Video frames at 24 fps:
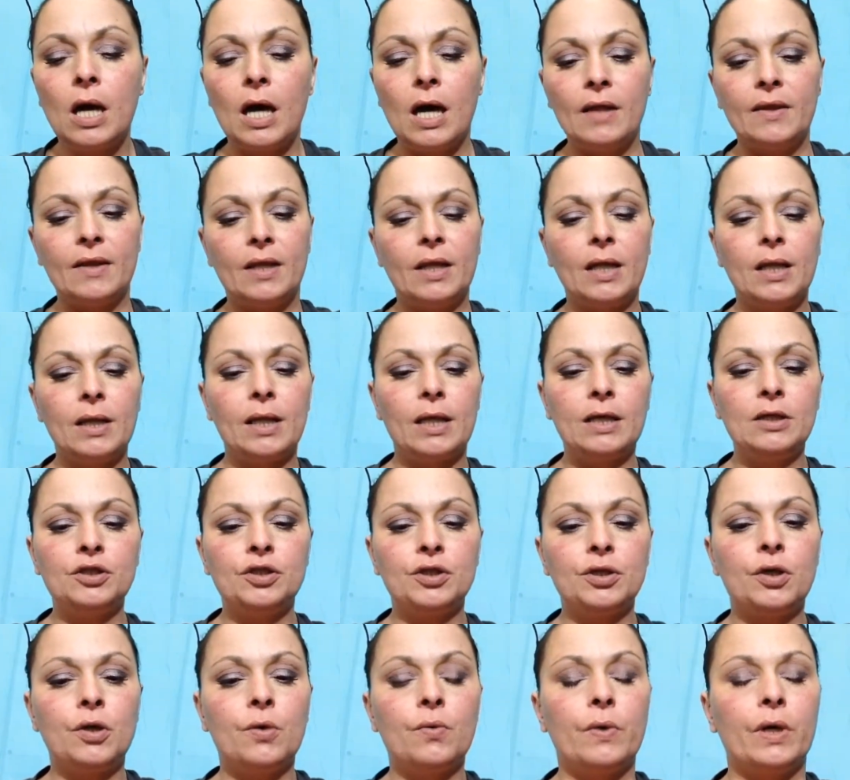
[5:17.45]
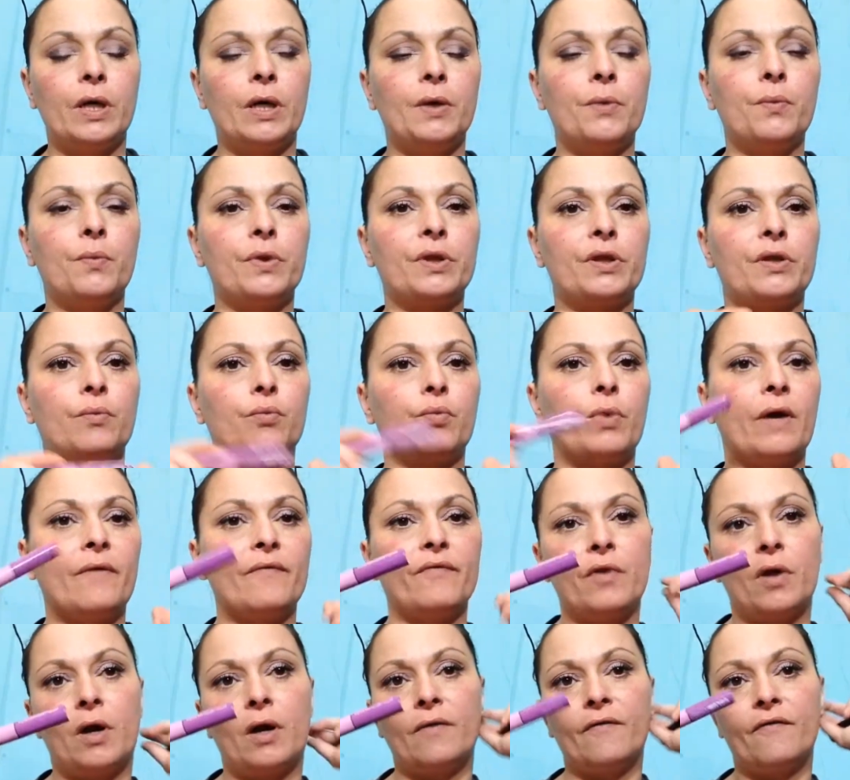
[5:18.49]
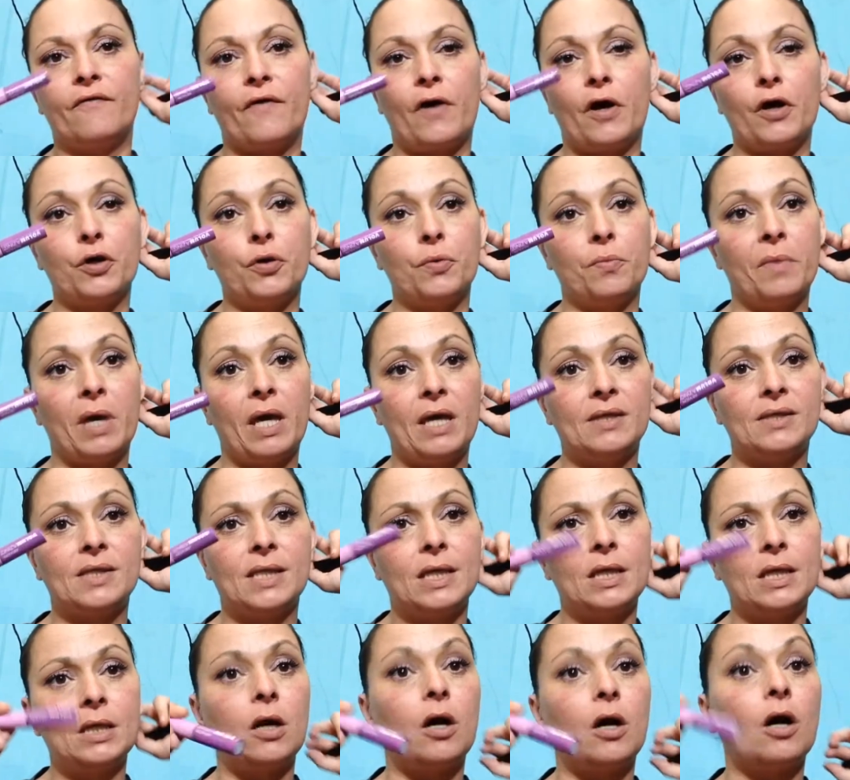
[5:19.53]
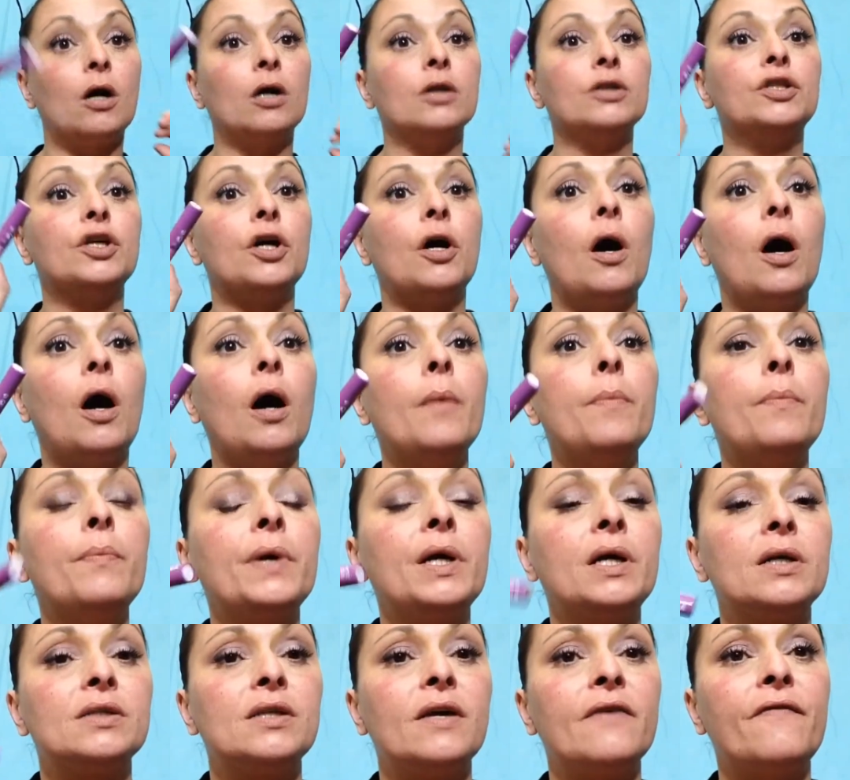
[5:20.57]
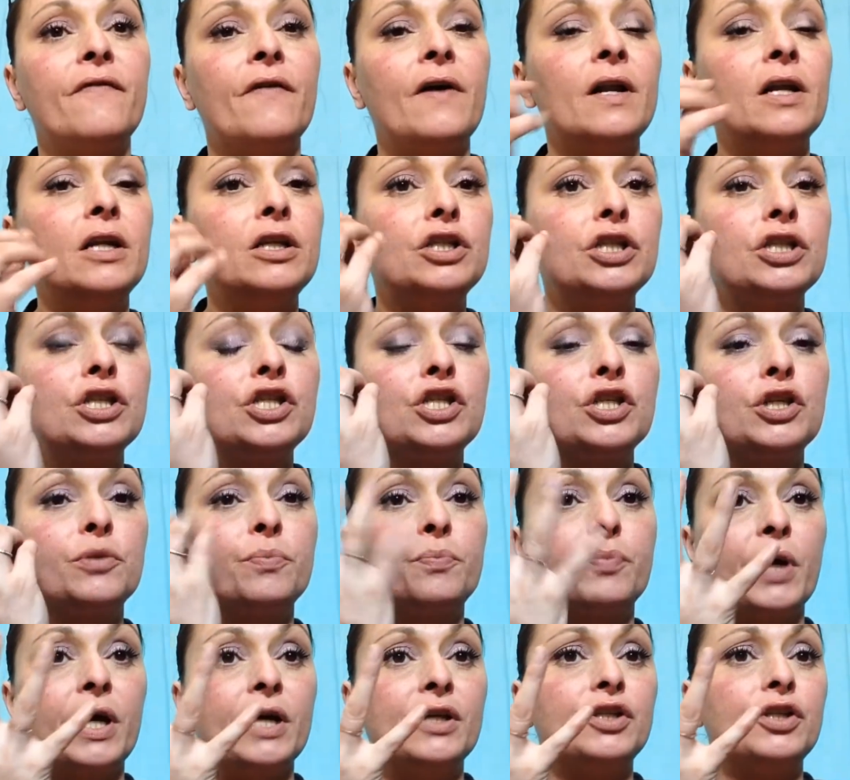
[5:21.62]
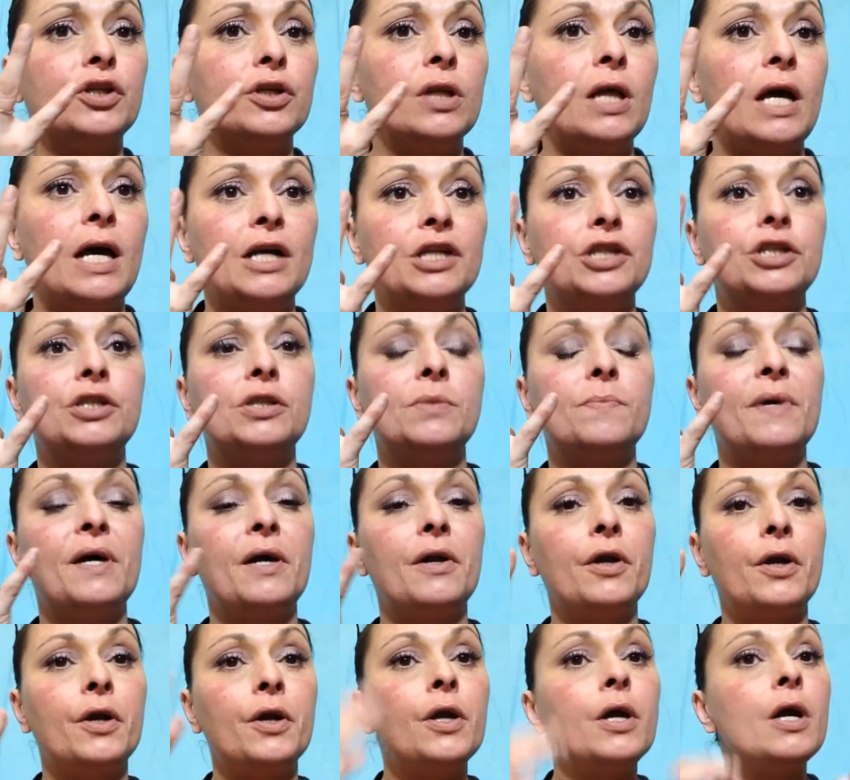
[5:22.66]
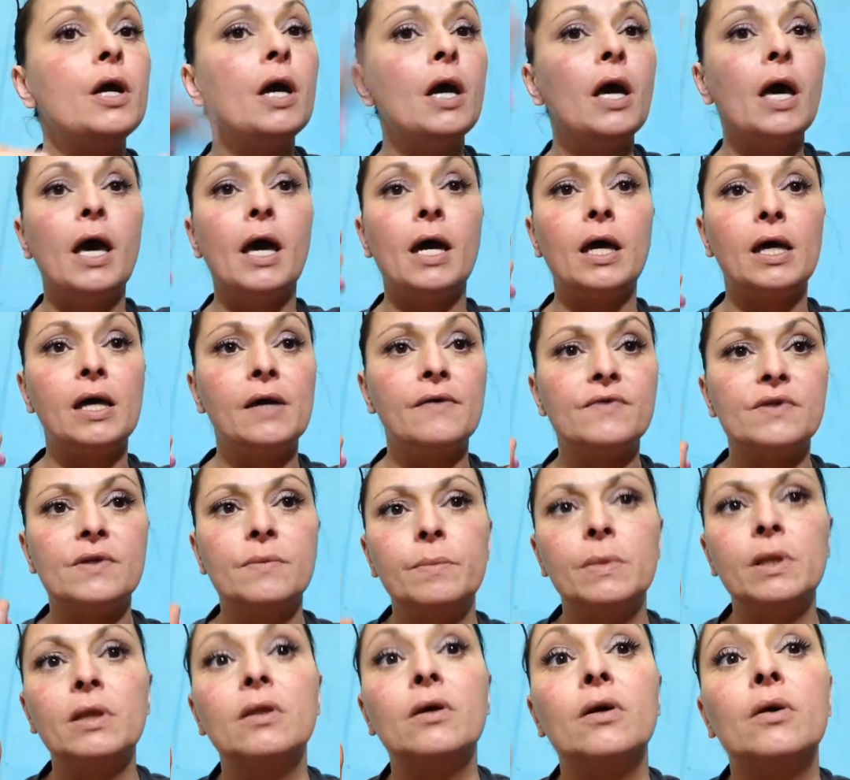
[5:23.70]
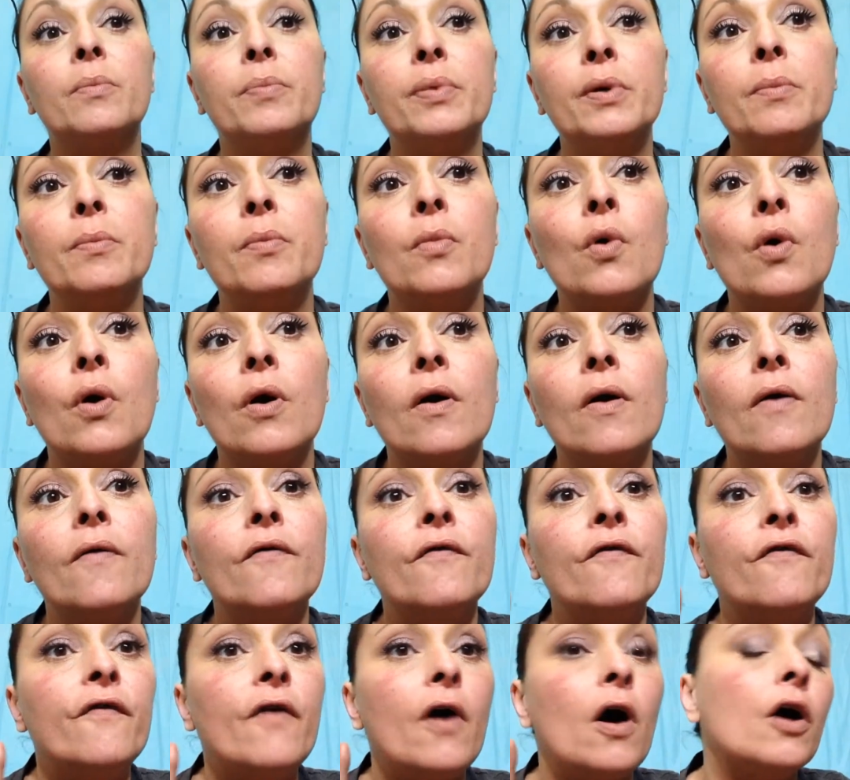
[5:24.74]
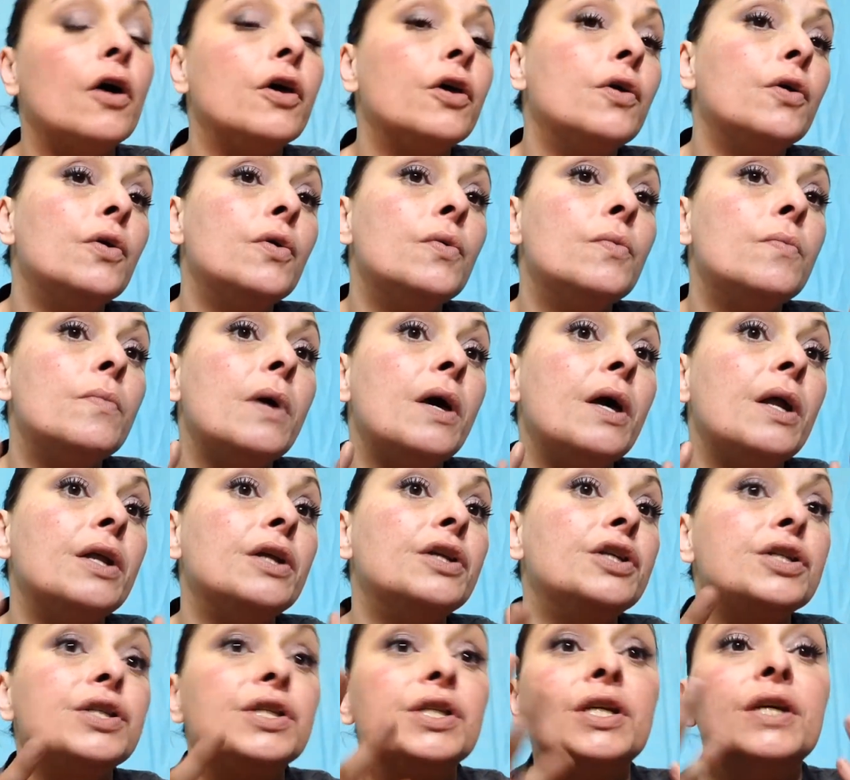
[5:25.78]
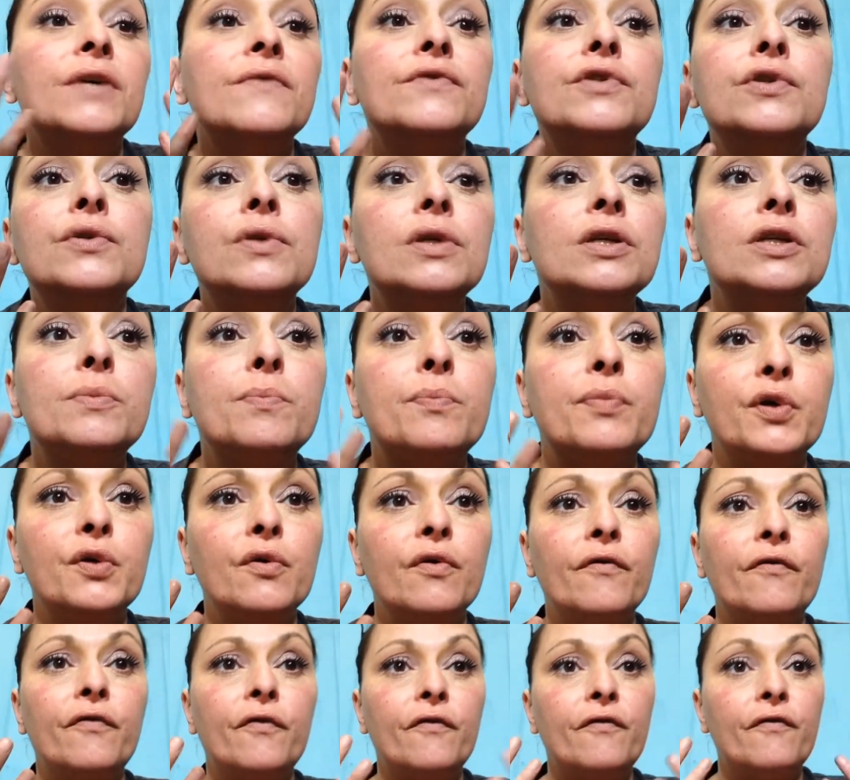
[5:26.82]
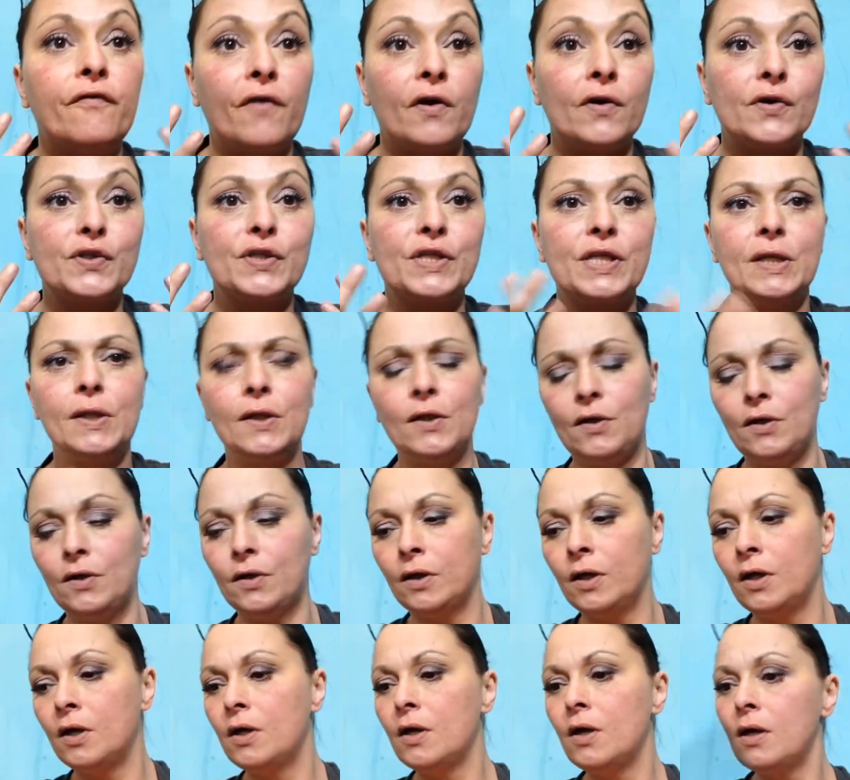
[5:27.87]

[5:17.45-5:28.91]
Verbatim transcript: And then I like to go in with the Revlon Volumazing on top because I find it just spreads your lashes better and gives them a little bit more volume and it just gives you this beautiful falsy look.